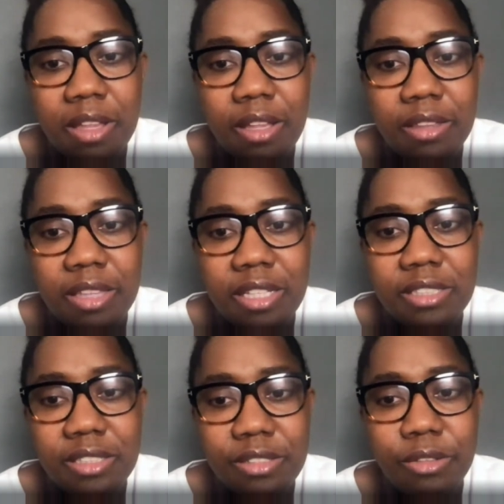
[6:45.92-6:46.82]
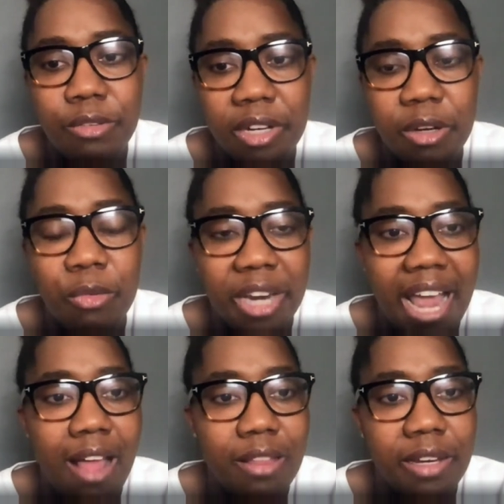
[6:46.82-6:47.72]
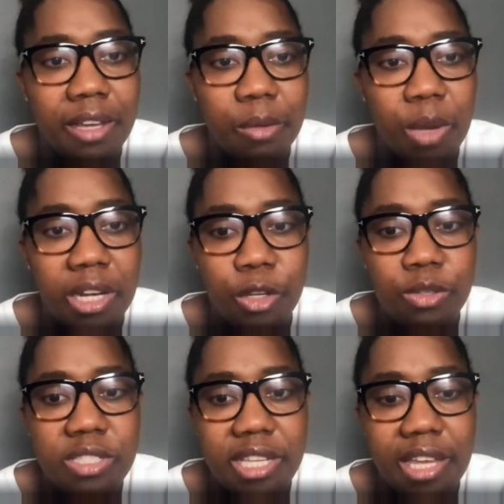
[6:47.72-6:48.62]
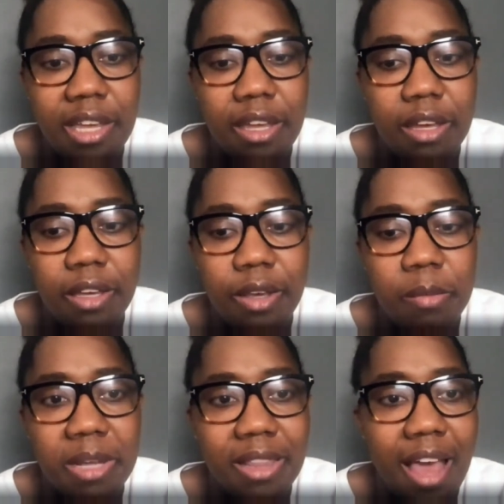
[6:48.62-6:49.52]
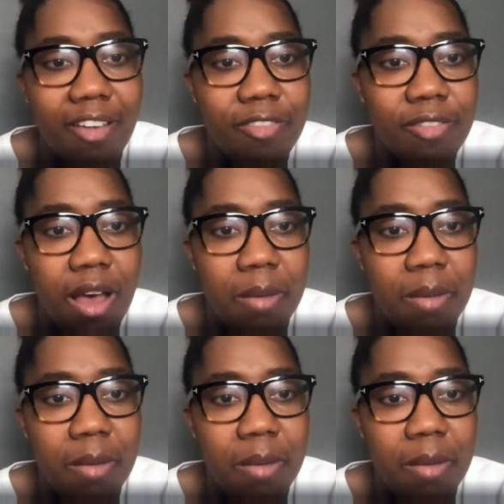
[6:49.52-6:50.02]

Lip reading: this surreal reality when you see a human life